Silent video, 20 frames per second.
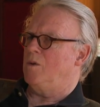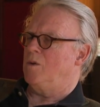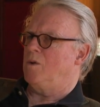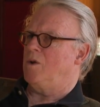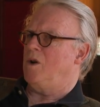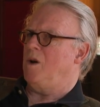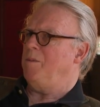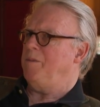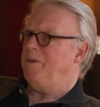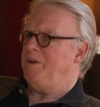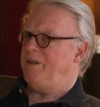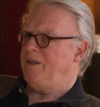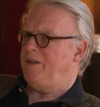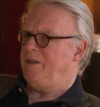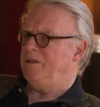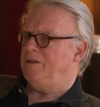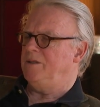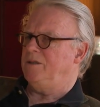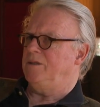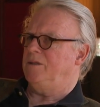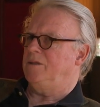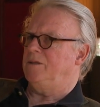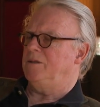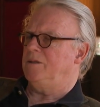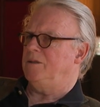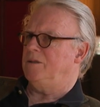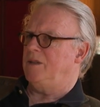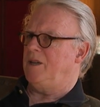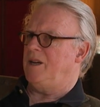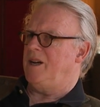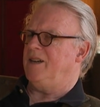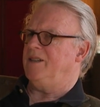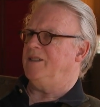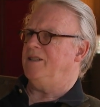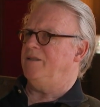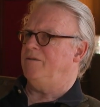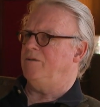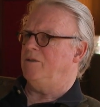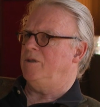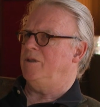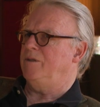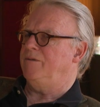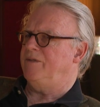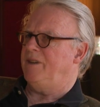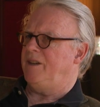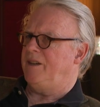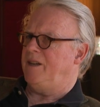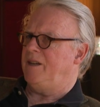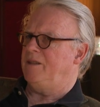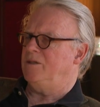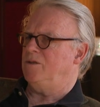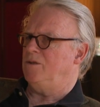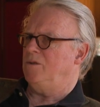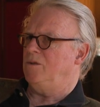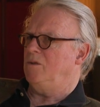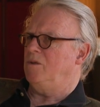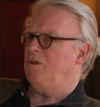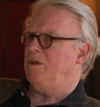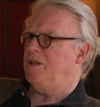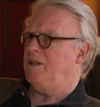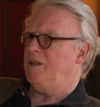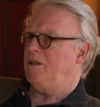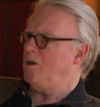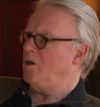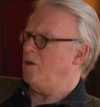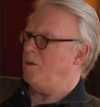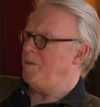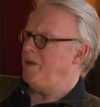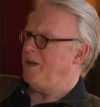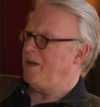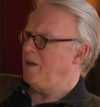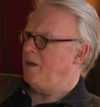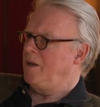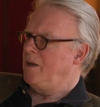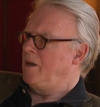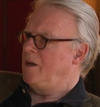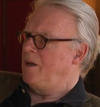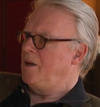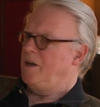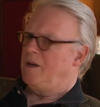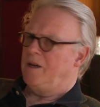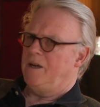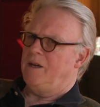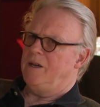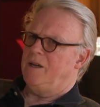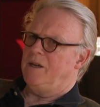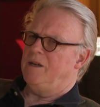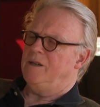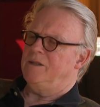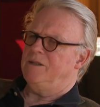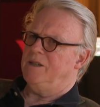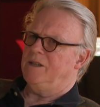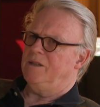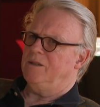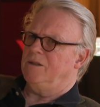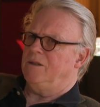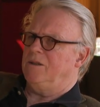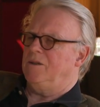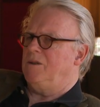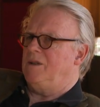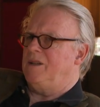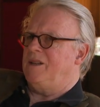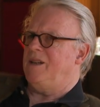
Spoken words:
companies active on the financial or the economic sector,